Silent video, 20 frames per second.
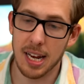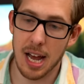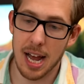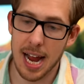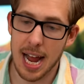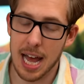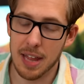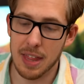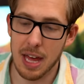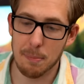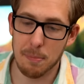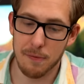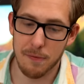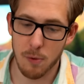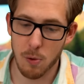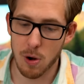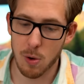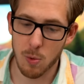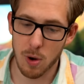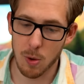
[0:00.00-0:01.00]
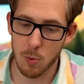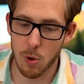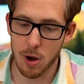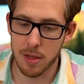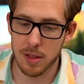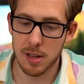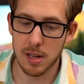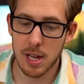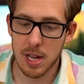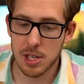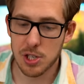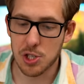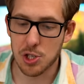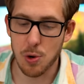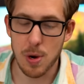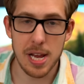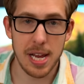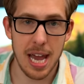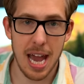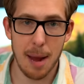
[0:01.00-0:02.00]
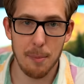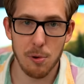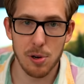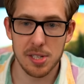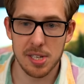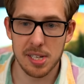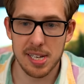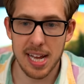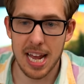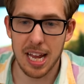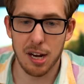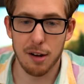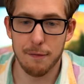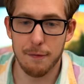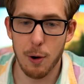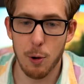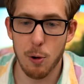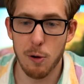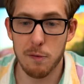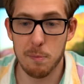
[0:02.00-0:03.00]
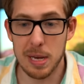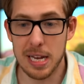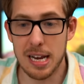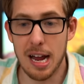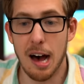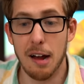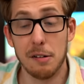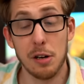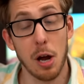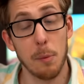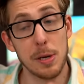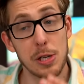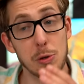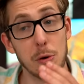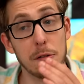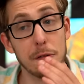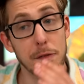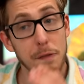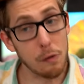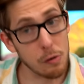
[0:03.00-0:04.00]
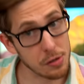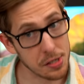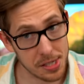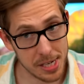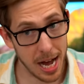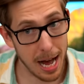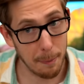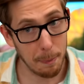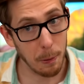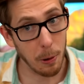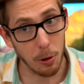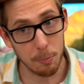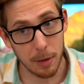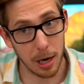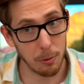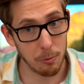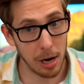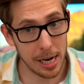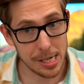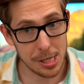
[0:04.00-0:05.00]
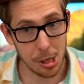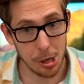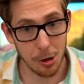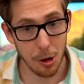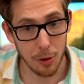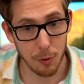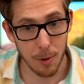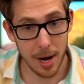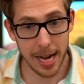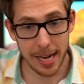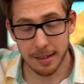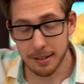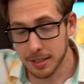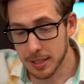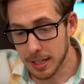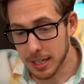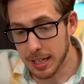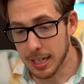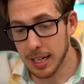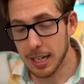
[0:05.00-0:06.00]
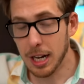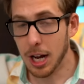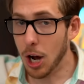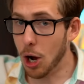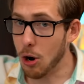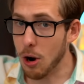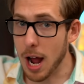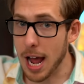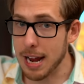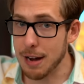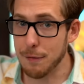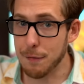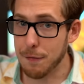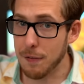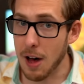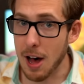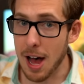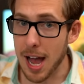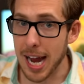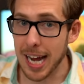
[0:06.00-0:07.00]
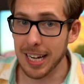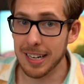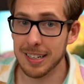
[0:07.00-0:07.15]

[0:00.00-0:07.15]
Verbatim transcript: I had that before where one of the street cameras had taken a photo of me not coming to a full stop on my right turn on the red. All right, fine.